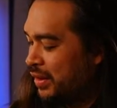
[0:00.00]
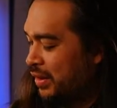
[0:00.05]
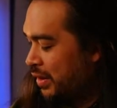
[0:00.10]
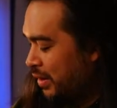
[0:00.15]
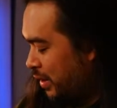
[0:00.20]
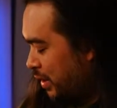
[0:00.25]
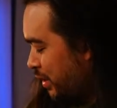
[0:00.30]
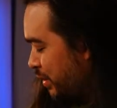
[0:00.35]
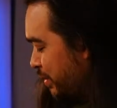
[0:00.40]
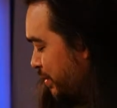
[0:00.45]
I
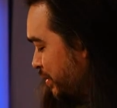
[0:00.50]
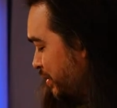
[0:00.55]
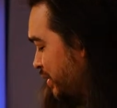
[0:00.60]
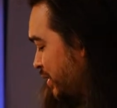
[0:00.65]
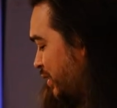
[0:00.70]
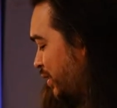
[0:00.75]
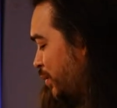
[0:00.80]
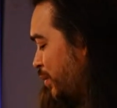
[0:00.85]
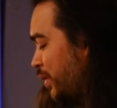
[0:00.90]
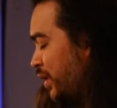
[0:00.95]
don't see
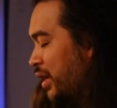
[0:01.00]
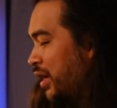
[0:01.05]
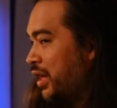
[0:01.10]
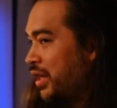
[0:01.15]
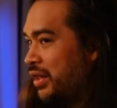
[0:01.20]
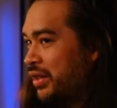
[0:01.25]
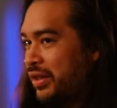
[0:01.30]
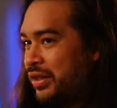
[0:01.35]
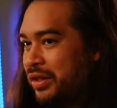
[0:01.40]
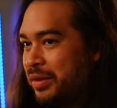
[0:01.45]
why
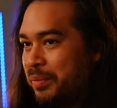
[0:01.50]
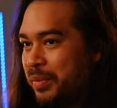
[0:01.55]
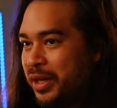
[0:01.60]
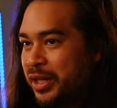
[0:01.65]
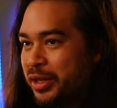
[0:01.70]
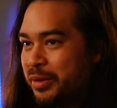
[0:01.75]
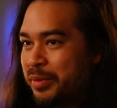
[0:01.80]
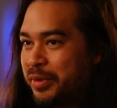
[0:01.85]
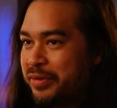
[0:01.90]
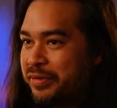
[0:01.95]
he'd make up
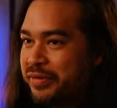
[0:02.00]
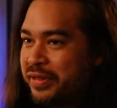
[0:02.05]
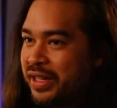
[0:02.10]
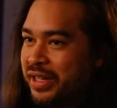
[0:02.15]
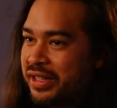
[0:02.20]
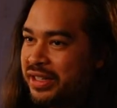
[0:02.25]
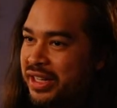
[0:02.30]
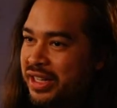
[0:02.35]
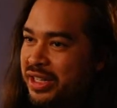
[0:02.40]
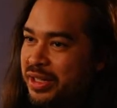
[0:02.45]
a fake
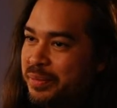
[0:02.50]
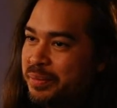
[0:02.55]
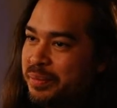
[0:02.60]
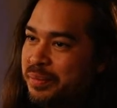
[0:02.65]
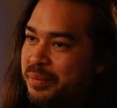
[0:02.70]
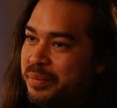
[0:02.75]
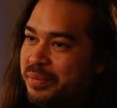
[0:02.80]
name.